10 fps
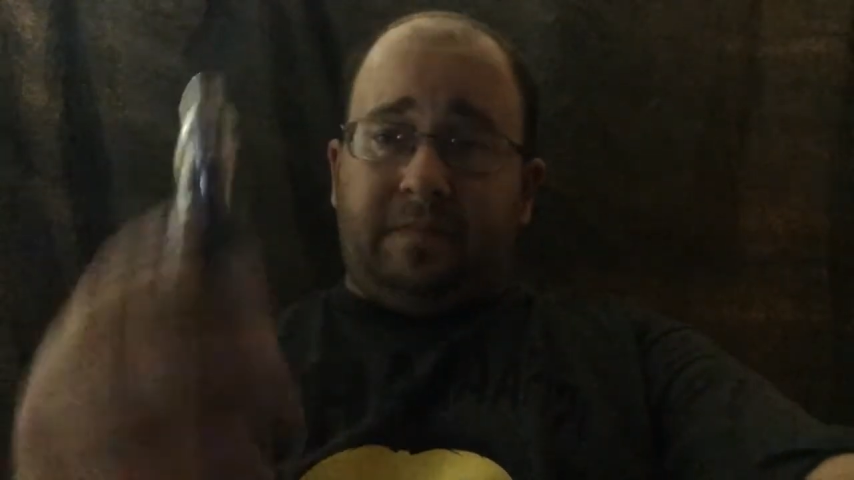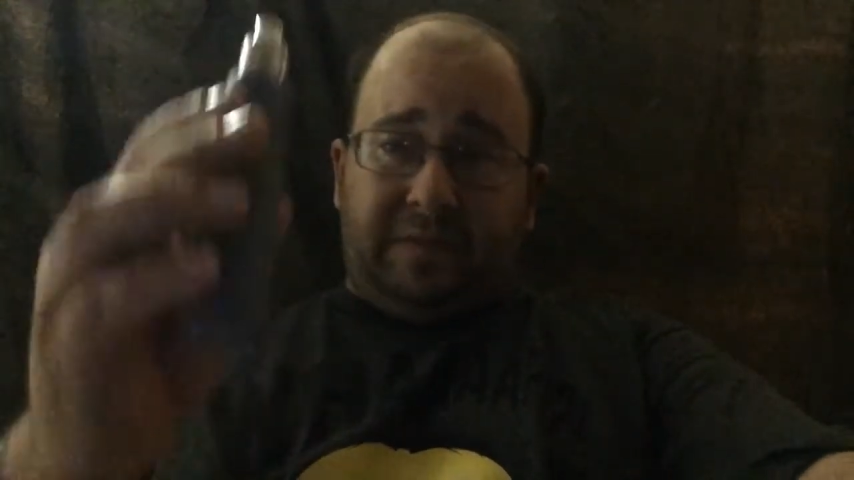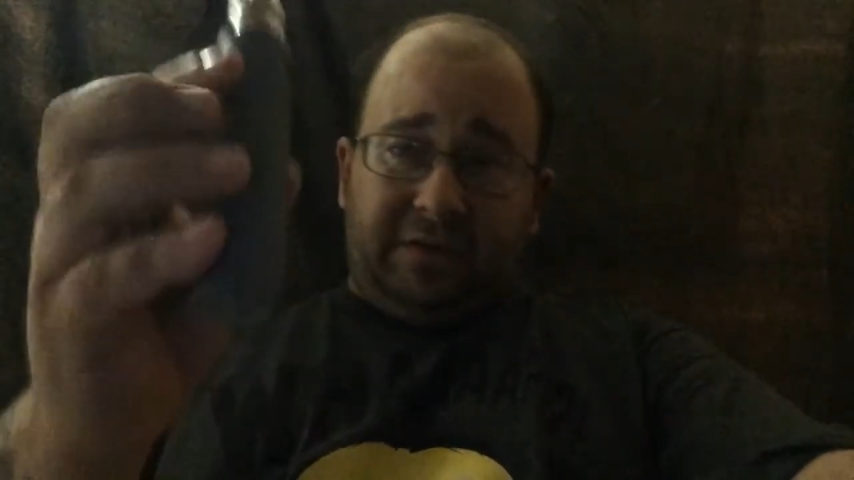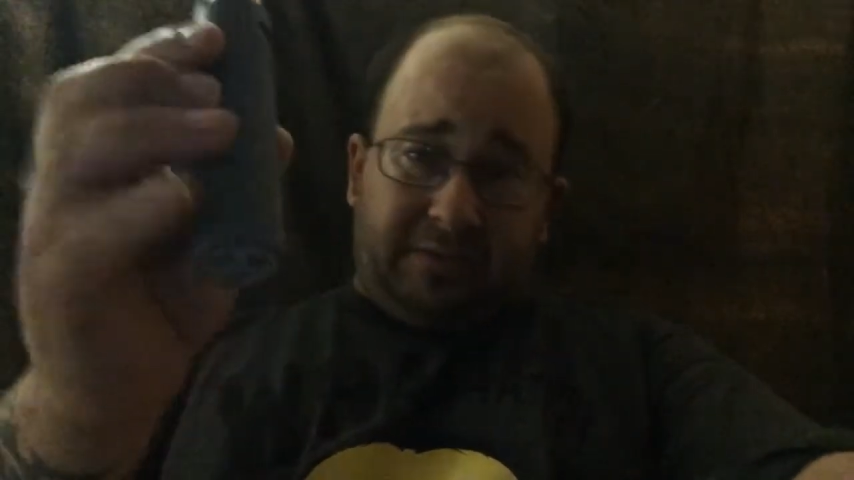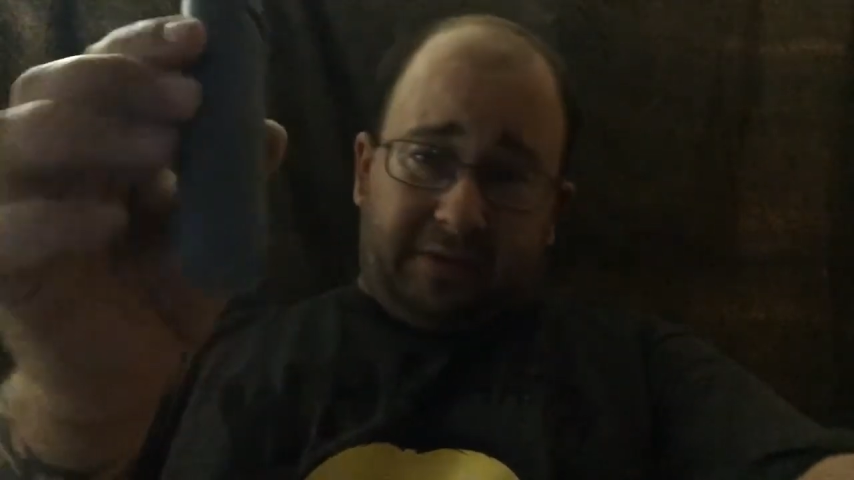
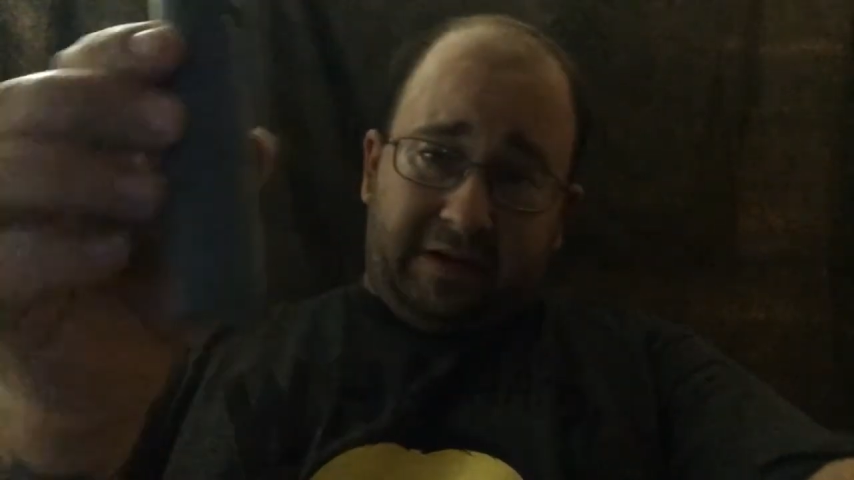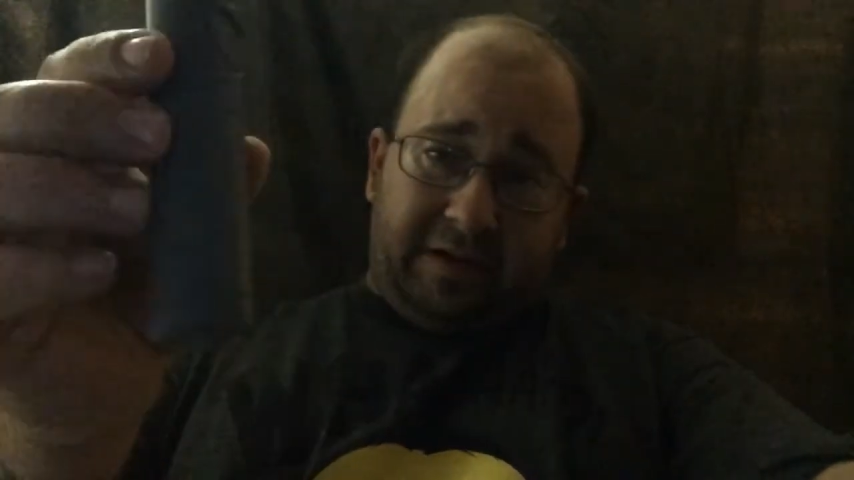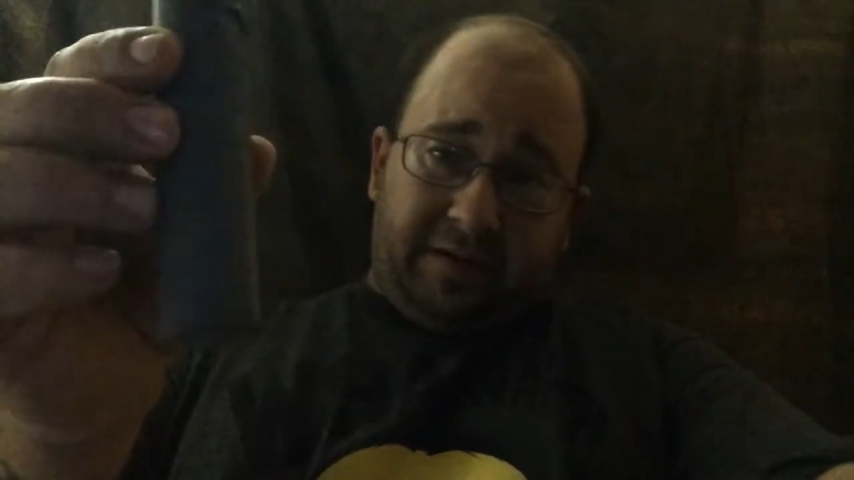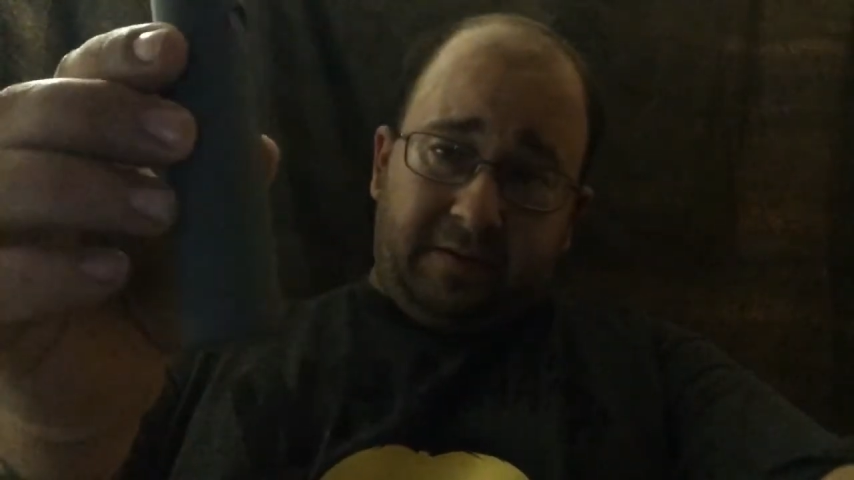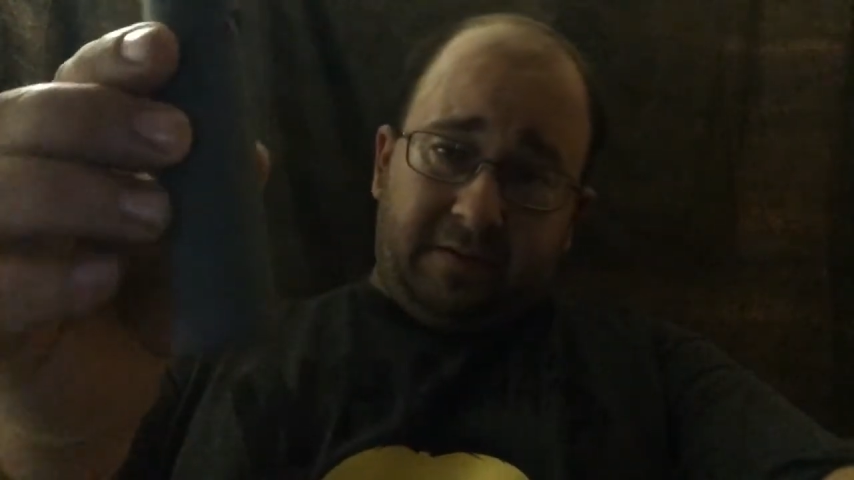This one right
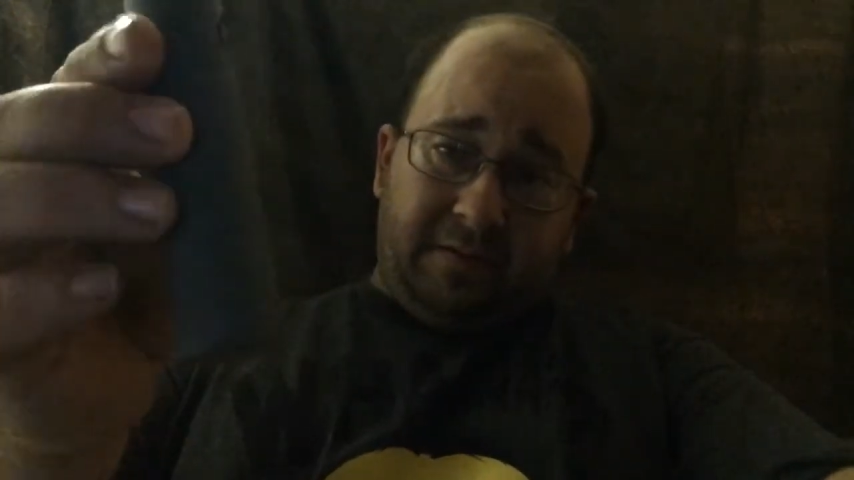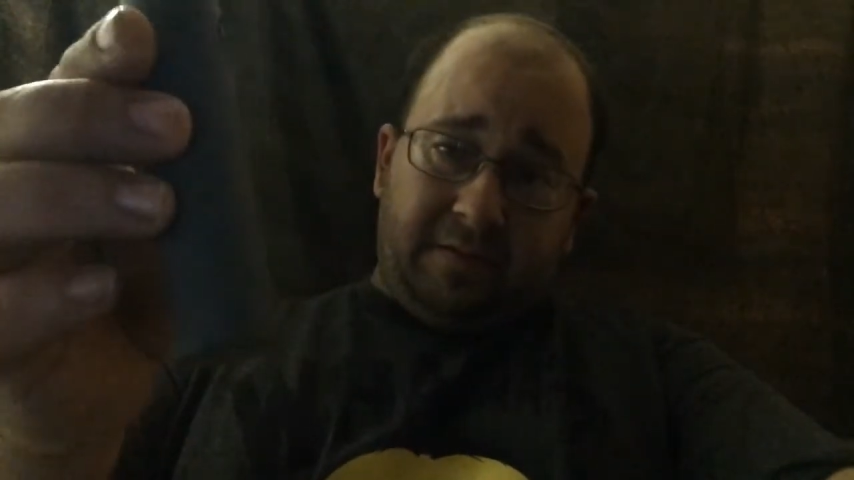here,